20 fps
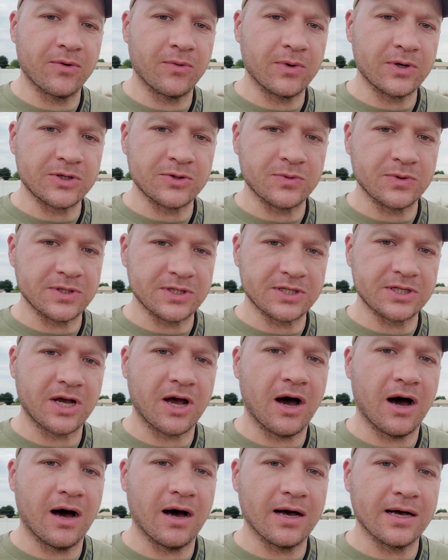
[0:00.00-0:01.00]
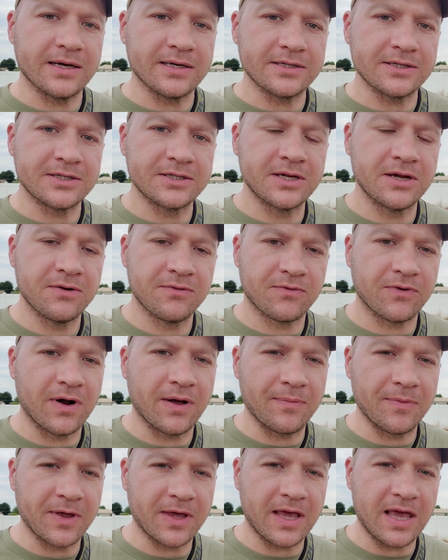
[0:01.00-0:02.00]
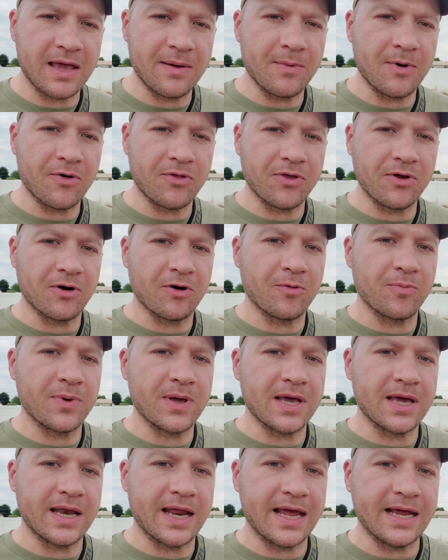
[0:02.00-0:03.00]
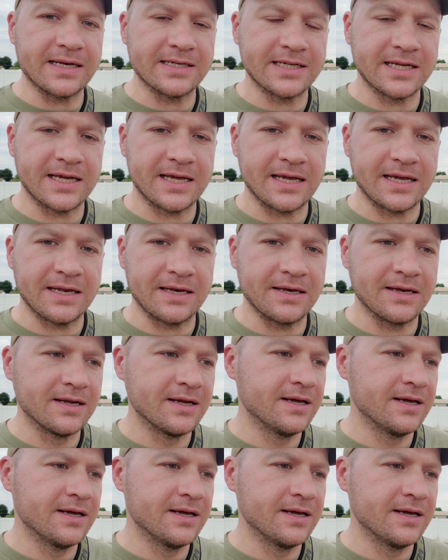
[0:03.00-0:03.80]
which was caused from the chemotherapy in 18